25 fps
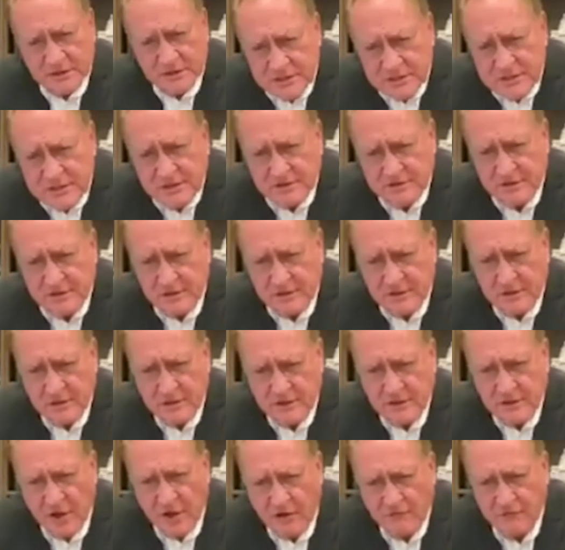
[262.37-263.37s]
Listen,
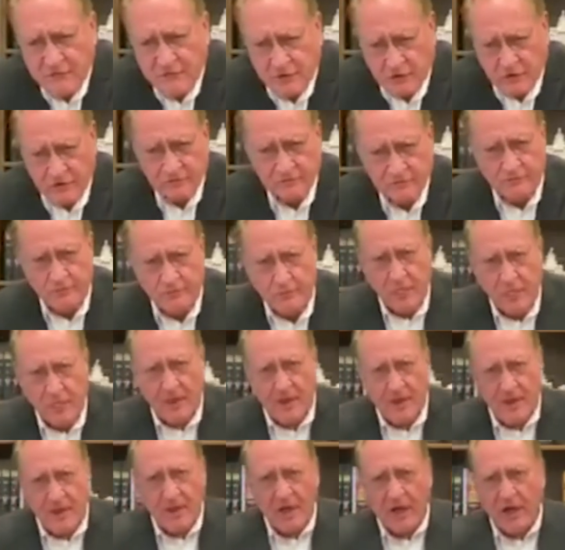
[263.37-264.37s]
Governor,
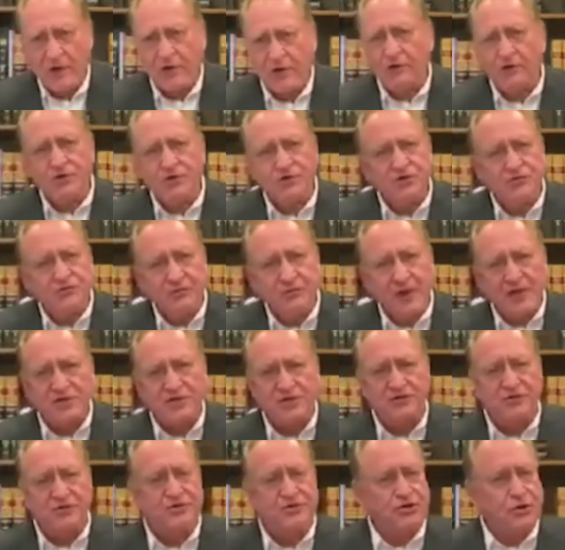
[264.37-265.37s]
I know that you've
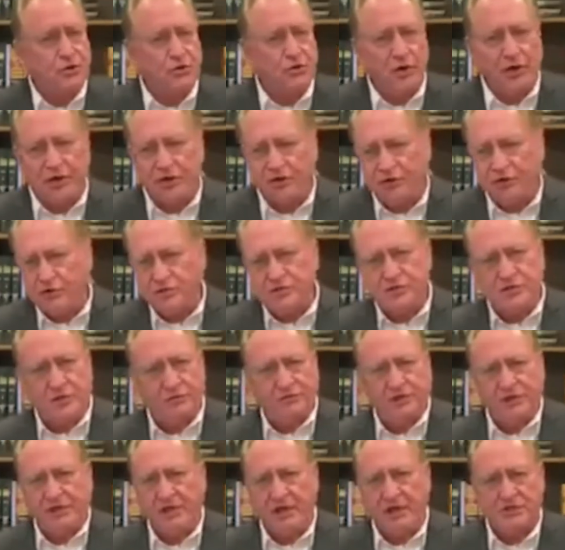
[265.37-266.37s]
mentioned that you're going to do
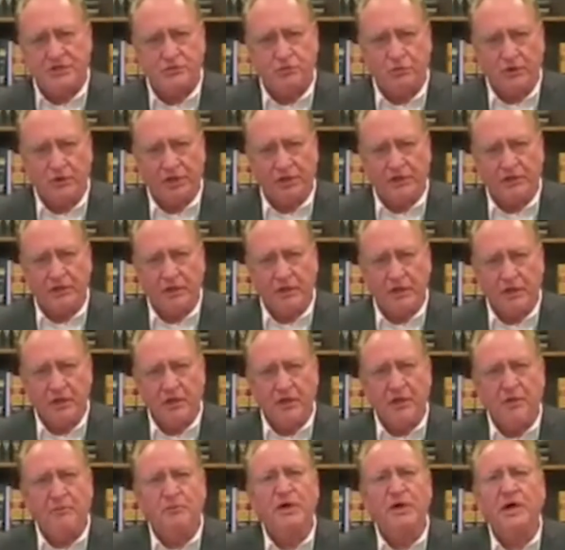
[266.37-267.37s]
something next week.
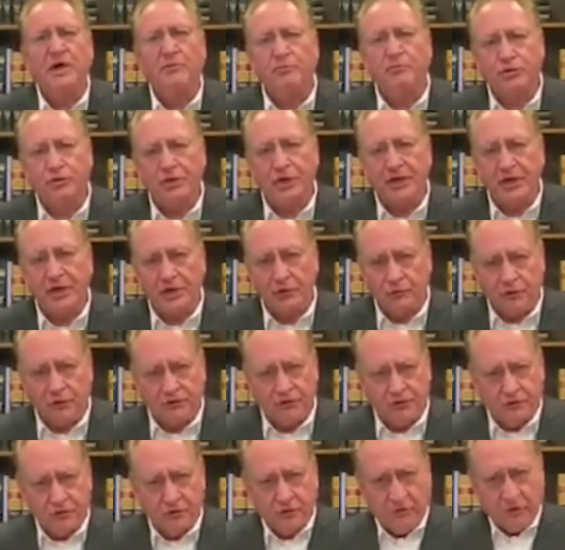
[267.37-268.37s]
But I'm
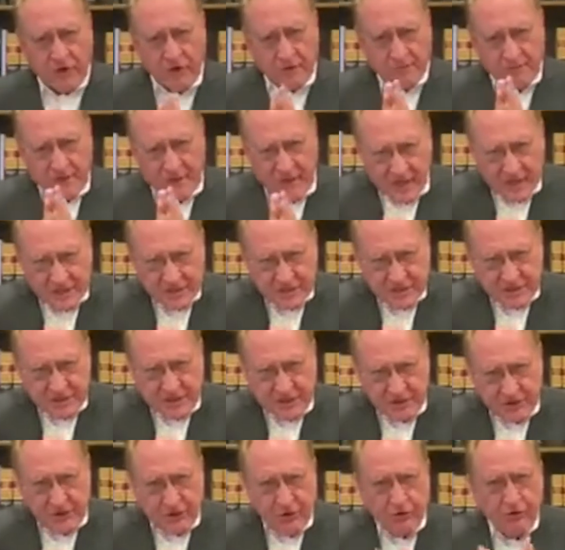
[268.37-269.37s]
pleading with you. I'm
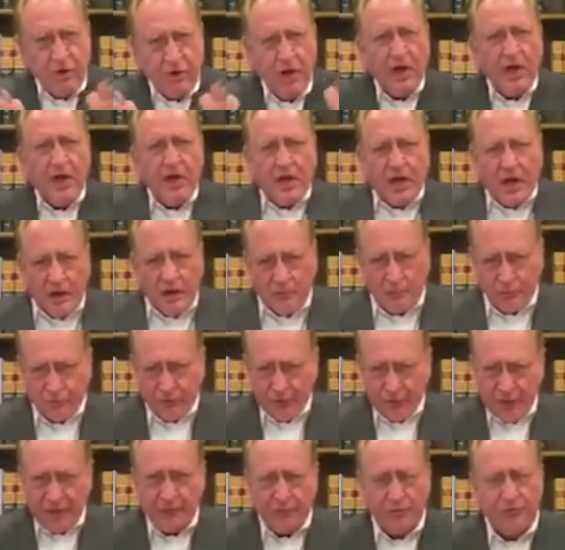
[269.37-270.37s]
asking you.
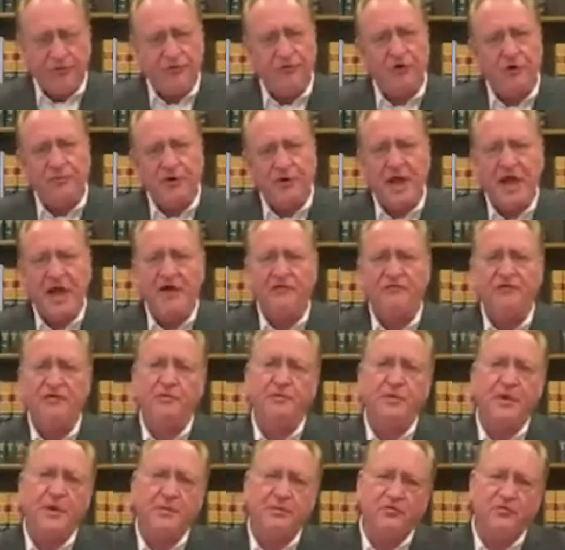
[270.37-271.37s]
I'm pleading with you on
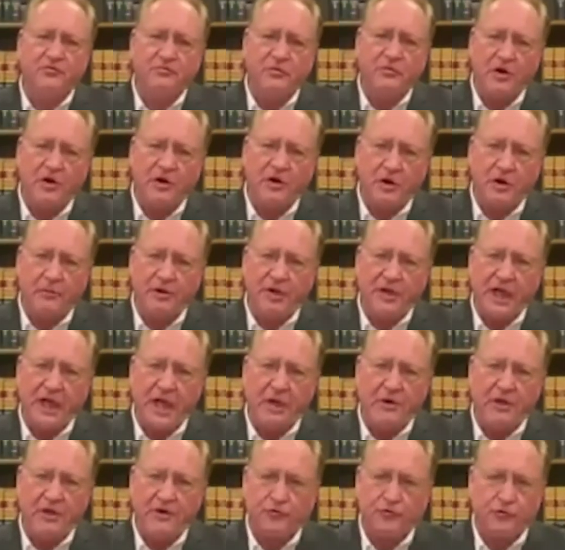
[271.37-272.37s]
behalf of the people of Montgomery
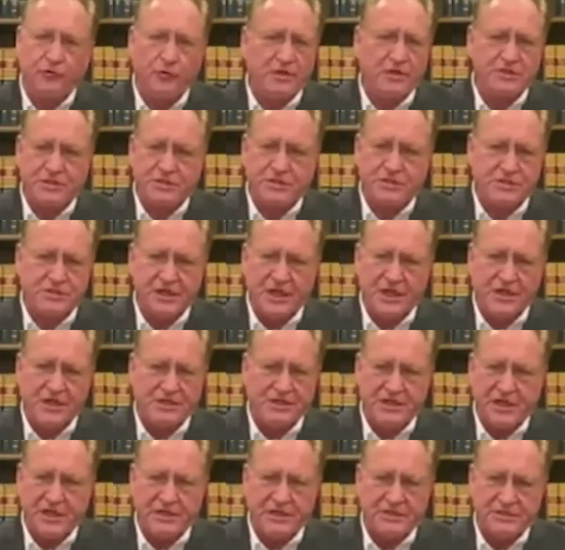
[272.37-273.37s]
County and the rest of the
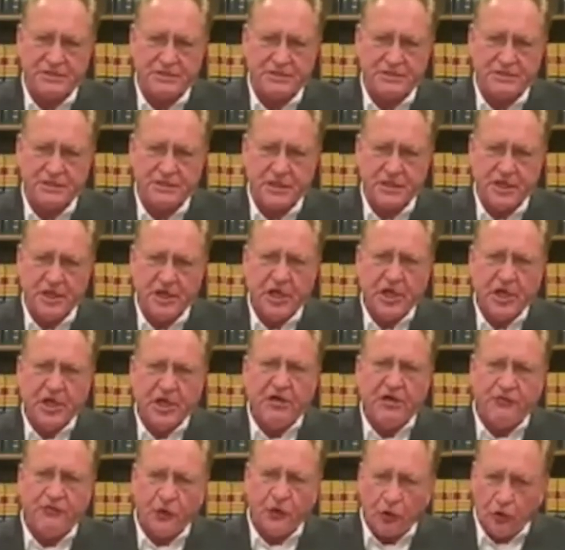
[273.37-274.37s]
state of Texas.
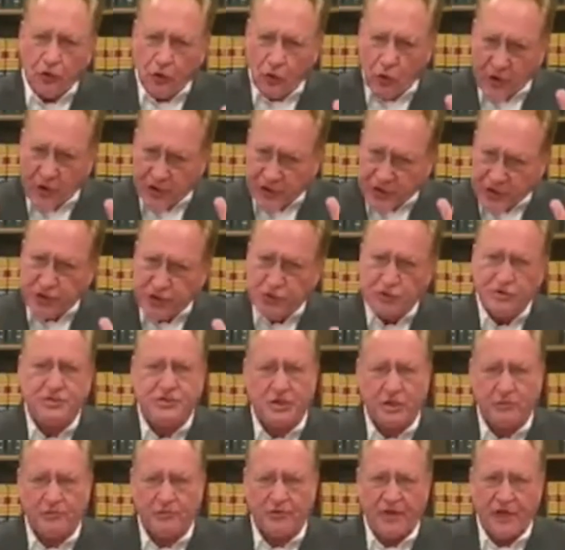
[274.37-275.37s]
If you're going to
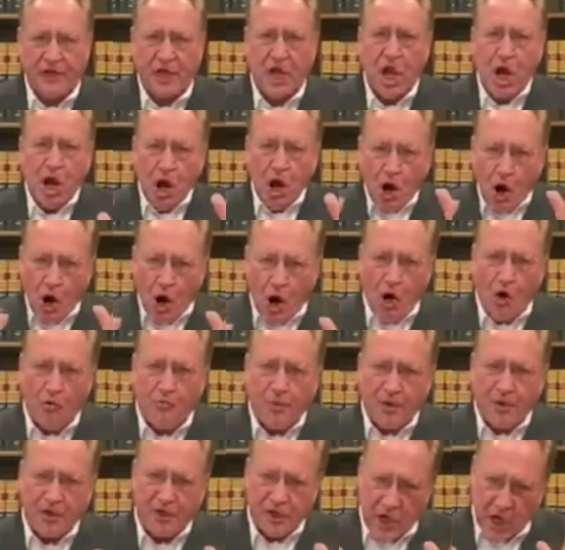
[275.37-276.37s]
do something,
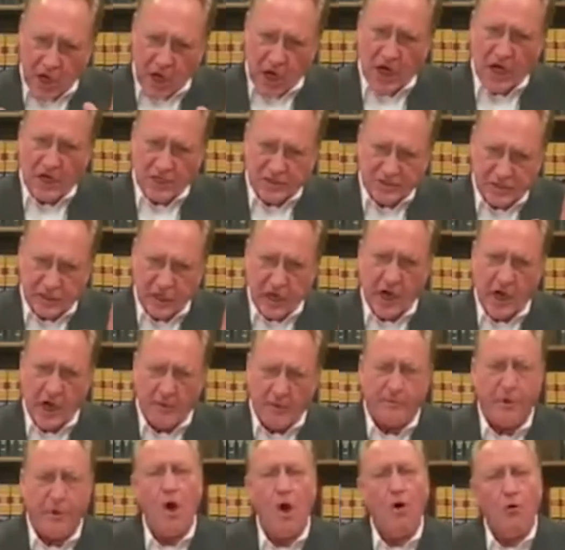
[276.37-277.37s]
open us
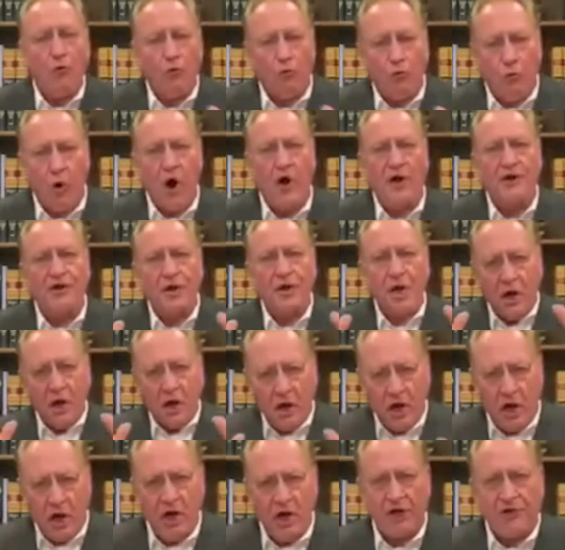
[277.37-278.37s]
up
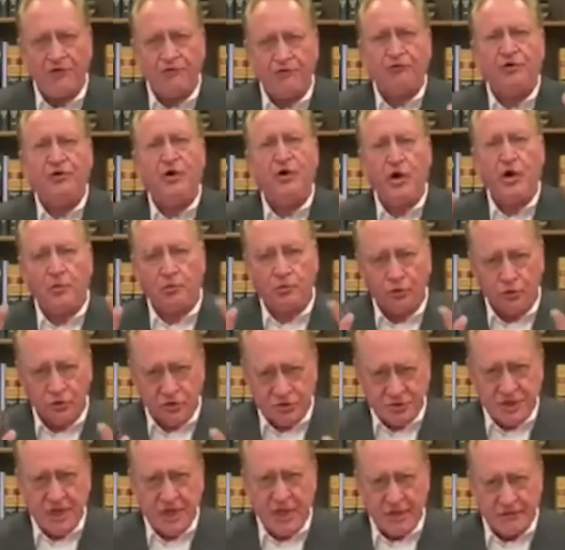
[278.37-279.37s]

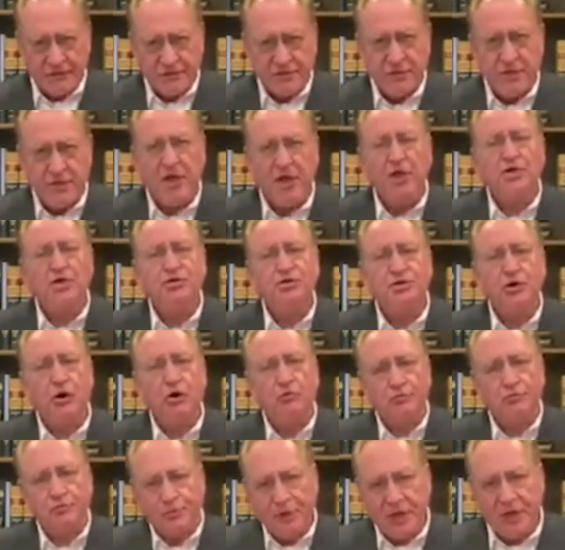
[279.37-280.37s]
100%.
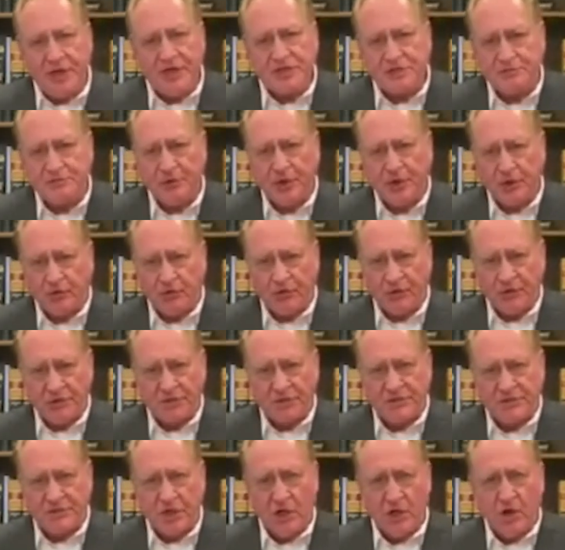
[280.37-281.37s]
Don't piecemeal
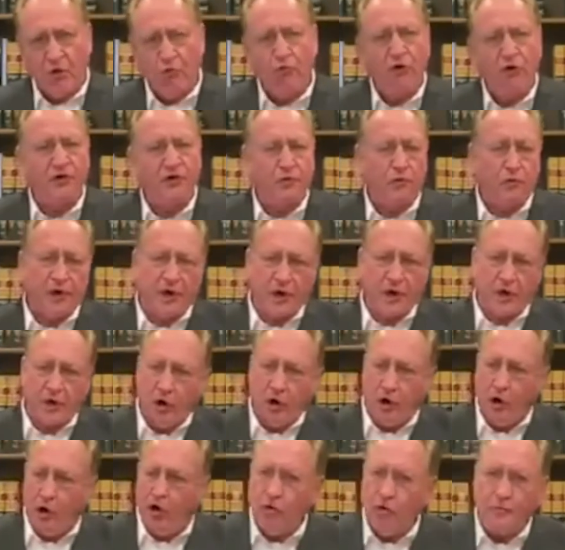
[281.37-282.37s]
this. Whether we
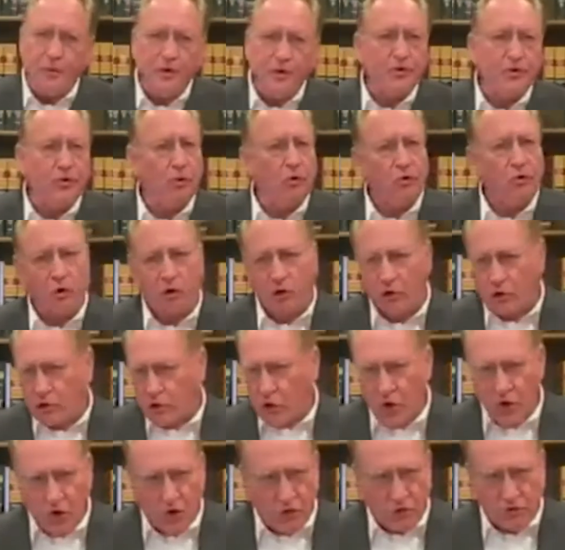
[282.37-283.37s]
are open or
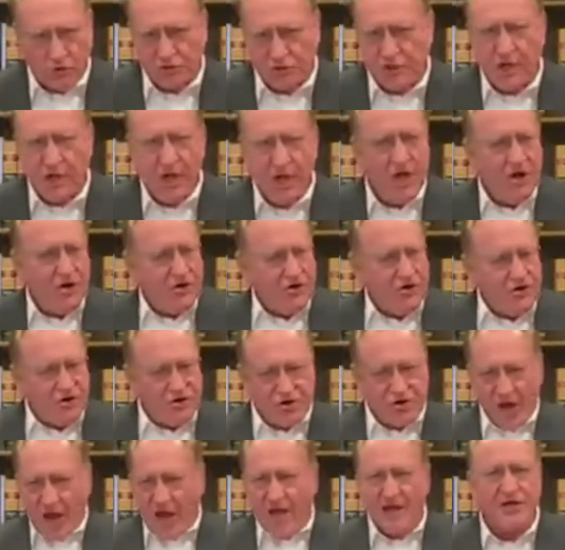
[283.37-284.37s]
closed,
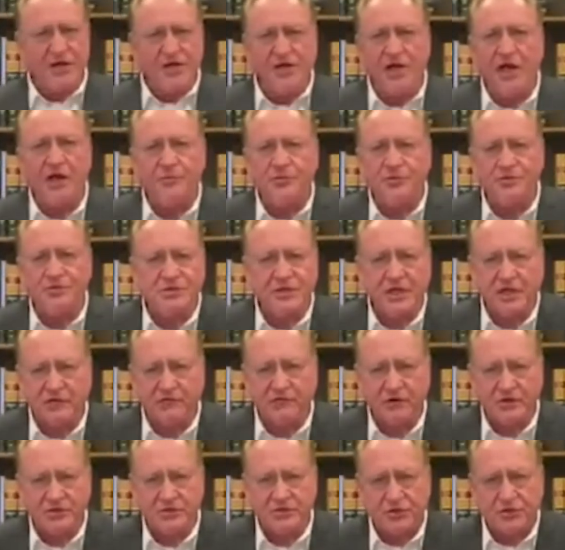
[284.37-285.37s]

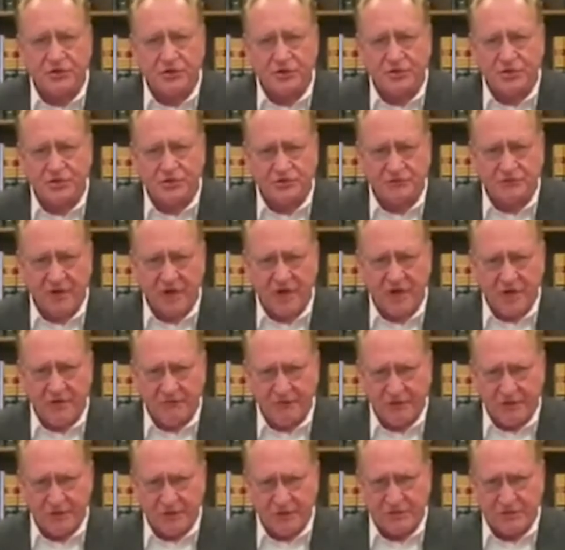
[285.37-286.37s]
99% of us are going to
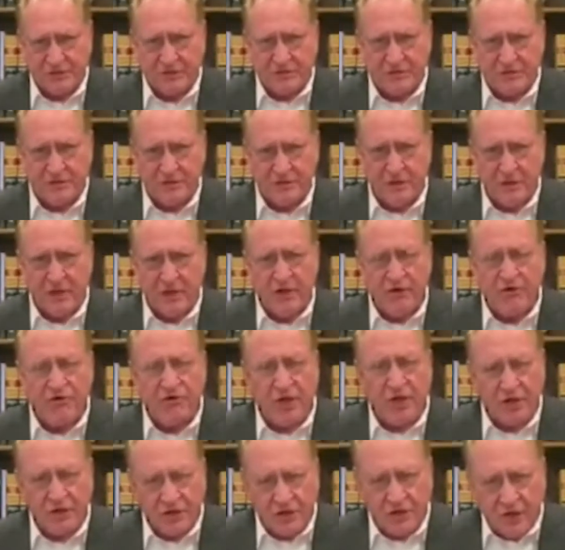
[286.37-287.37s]
survive this.
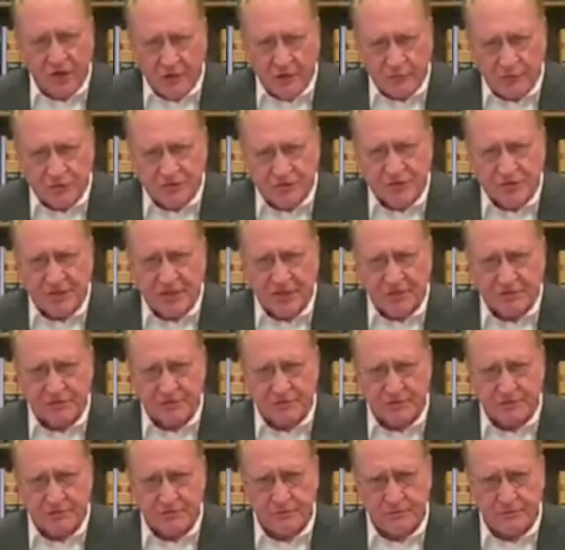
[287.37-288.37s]

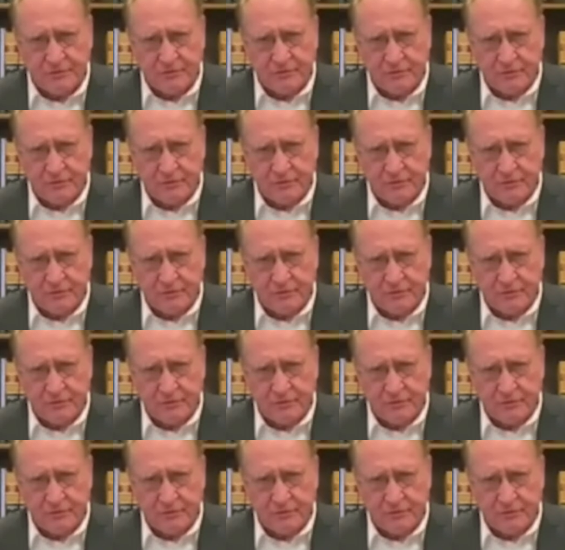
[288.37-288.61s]
99%.